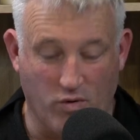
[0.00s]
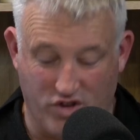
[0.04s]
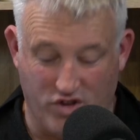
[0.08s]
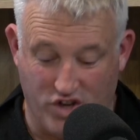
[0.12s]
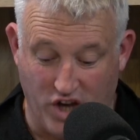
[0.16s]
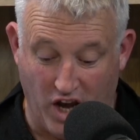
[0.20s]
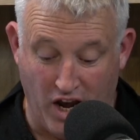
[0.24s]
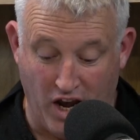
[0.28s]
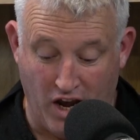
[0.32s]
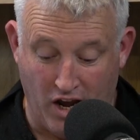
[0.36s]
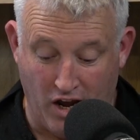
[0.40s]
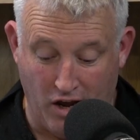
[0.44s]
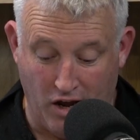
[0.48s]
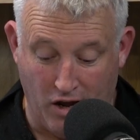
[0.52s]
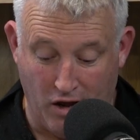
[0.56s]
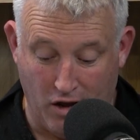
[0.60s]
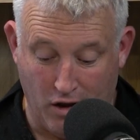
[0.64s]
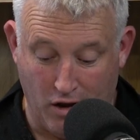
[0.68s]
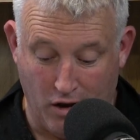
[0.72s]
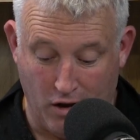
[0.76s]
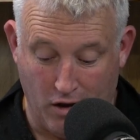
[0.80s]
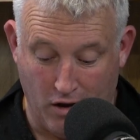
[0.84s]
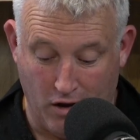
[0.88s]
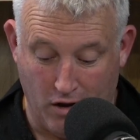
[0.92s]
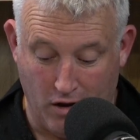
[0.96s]
ding
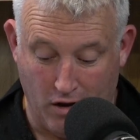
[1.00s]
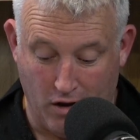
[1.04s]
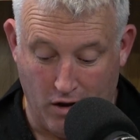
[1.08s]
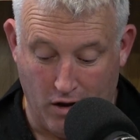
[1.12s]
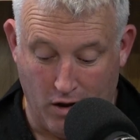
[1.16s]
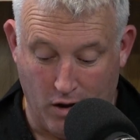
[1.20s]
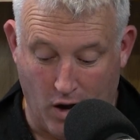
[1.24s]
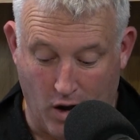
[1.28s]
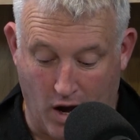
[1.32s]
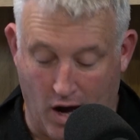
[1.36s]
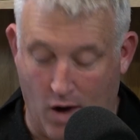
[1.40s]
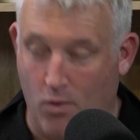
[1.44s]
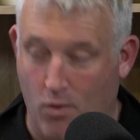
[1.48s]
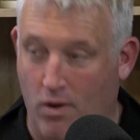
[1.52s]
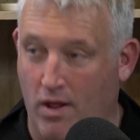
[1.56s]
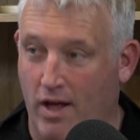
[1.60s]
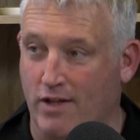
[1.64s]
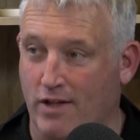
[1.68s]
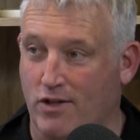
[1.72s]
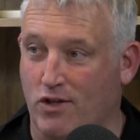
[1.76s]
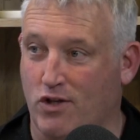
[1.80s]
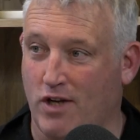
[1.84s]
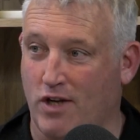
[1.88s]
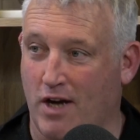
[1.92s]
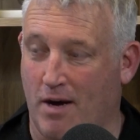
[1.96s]
uh, well,
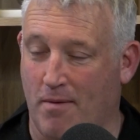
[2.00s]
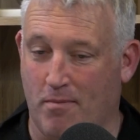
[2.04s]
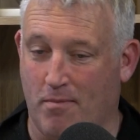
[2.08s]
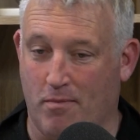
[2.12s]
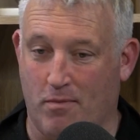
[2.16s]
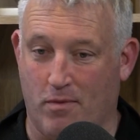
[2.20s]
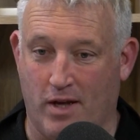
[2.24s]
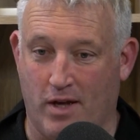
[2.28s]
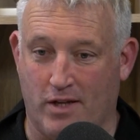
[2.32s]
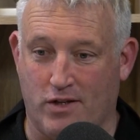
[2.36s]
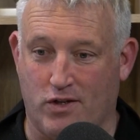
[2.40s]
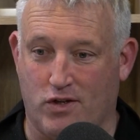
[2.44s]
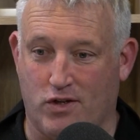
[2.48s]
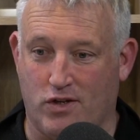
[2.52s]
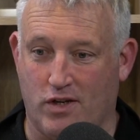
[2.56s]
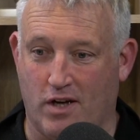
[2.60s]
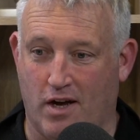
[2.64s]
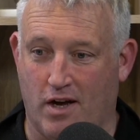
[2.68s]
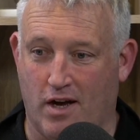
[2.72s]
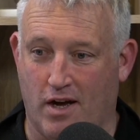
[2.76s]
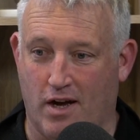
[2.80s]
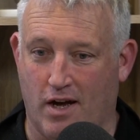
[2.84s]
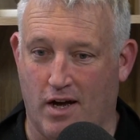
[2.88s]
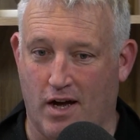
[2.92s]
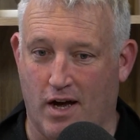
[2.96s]
that's um, that's
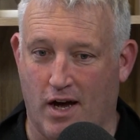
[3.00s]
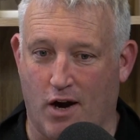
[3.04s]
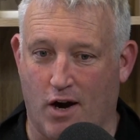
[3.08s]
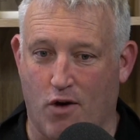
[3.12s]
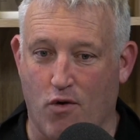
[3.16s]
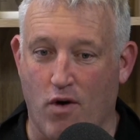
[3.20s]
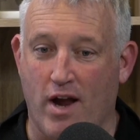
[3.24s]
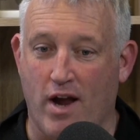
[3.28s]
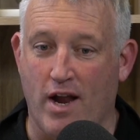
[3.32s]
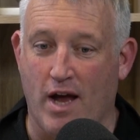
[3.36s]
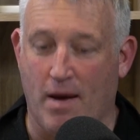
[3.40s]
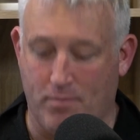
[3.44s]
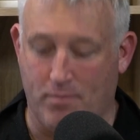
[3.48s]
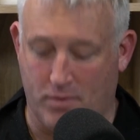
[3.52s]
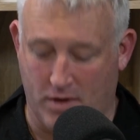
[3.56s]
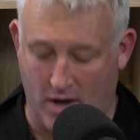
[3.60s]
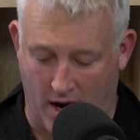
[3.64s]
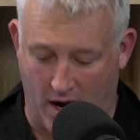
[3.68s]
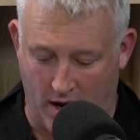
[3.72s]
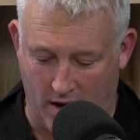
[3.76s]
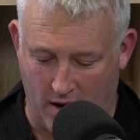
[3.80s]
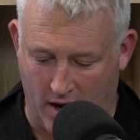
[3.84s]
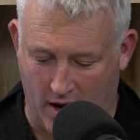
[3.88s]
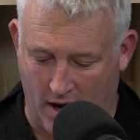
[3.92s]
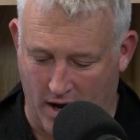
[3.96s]
uh, a great
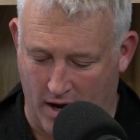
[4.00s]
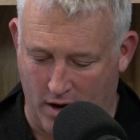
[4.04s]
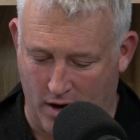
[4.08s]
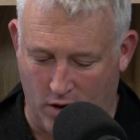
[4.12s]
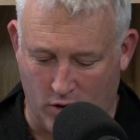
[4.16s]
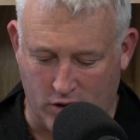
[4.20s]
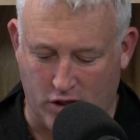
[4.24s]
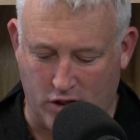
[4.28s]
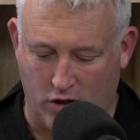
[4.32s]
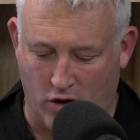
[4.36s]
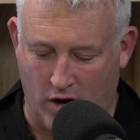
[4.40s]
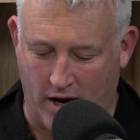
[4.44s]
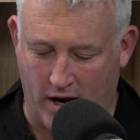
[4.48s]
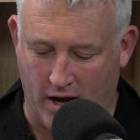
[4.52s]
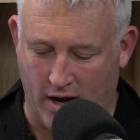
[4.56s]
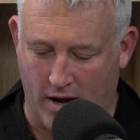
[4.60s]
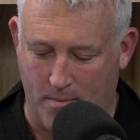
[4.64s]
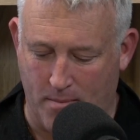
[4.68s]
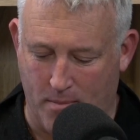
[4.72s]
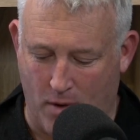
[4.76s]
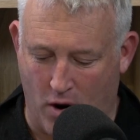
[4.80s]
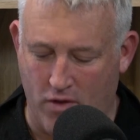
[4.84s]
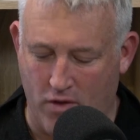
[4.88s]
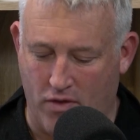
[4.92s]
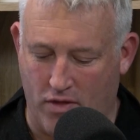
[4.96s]
update. Uh, looks like a
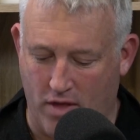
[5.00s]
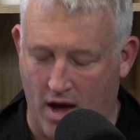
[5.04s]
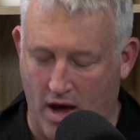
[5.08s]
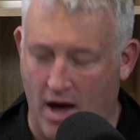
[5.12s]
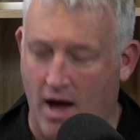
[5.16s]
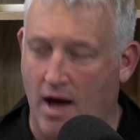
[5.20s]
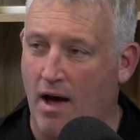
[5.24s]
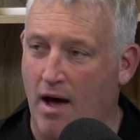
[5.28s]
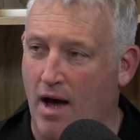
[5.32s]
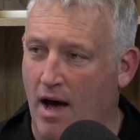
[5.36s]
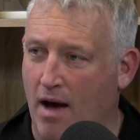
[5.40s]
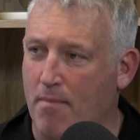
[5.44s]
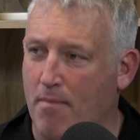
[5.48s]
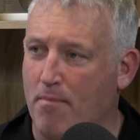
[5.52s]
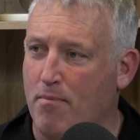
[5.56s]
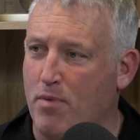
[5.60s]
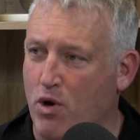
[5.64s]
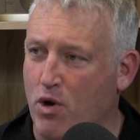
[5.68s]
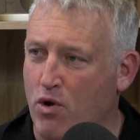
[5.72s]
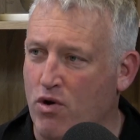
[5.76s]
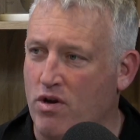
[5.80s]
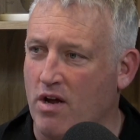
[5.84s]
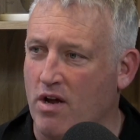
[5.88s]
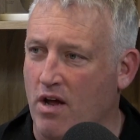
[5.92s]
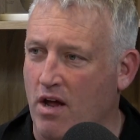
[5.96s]
both a, a,
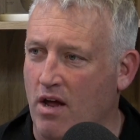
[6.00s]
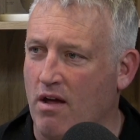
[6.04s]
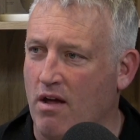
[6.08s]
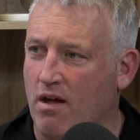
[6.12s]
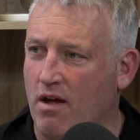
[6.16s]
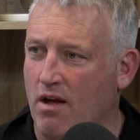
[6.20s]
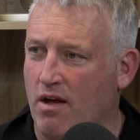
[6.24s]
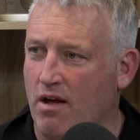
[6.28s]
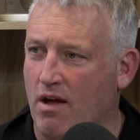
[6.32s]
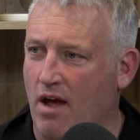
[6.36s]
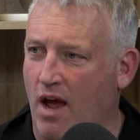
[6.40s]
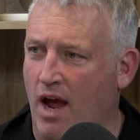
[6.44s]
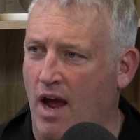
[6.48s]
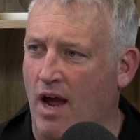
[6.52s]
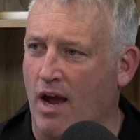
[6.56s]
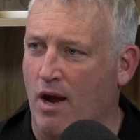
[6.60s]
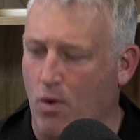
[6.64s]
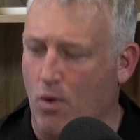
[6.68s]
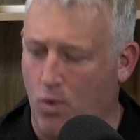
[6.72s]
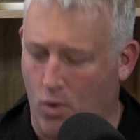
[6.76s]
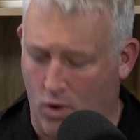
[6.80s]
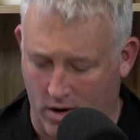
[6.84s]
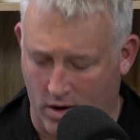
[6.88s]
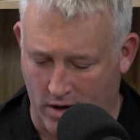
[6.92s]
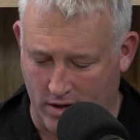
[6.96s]
beauty and
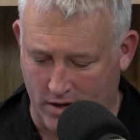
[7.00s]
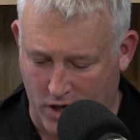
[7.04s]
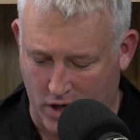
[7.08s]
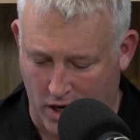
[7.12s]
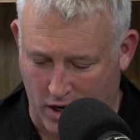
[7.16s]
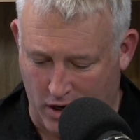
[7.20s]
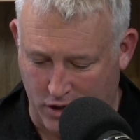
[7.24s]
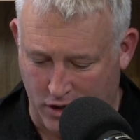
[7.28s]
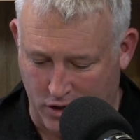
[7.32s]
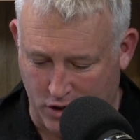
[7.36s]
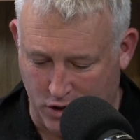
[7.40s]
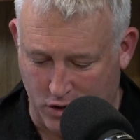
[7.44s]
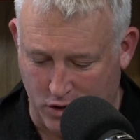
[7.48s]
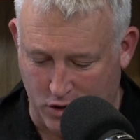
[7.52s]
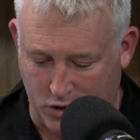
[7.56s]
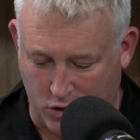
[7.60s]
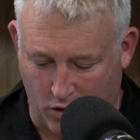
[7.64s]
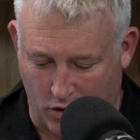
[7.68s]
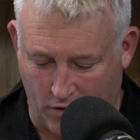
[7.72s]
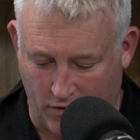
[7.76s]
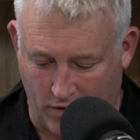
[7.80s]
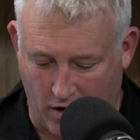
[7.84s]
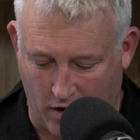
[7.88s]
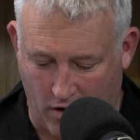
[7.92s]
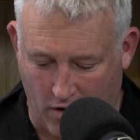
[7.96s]
quite intelligent
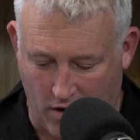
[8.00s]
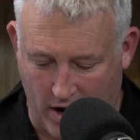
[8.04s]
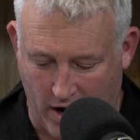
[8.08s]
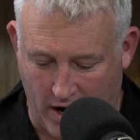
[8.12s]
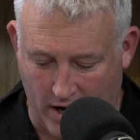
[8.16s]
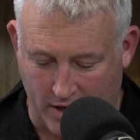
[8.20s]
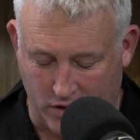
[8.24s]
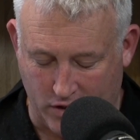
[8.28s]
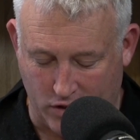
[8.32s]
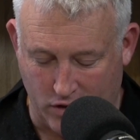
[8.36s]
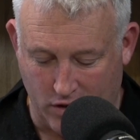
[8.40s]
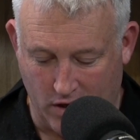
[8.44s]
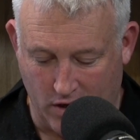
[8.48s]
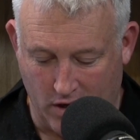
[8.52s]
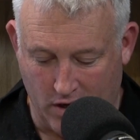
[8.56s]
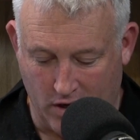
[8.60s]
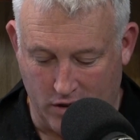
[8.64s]
sort of a grass.